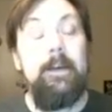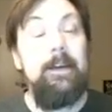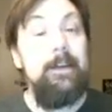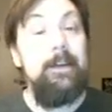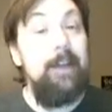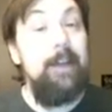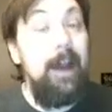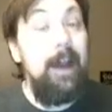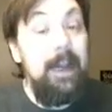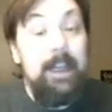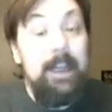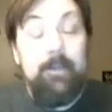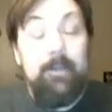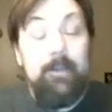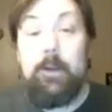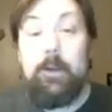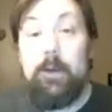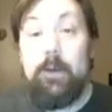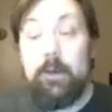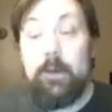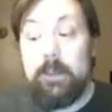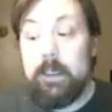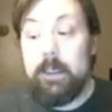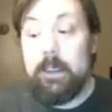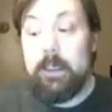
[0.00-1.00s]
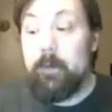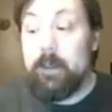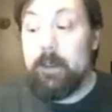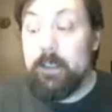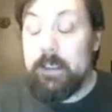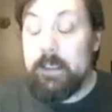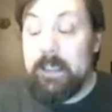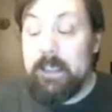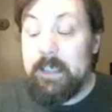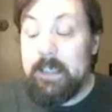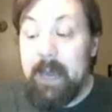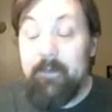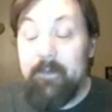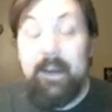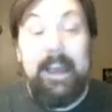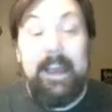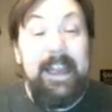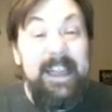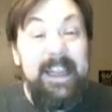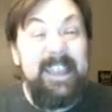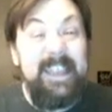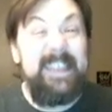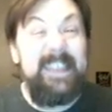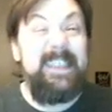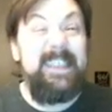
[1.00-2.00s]
not even using it, but just having
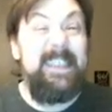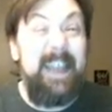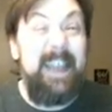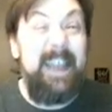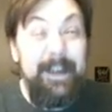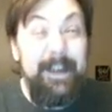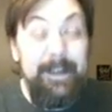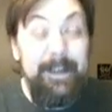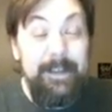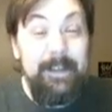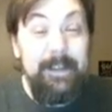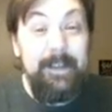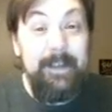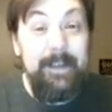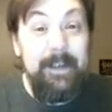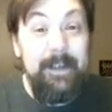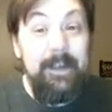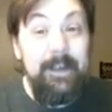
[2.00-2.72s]
it in sight,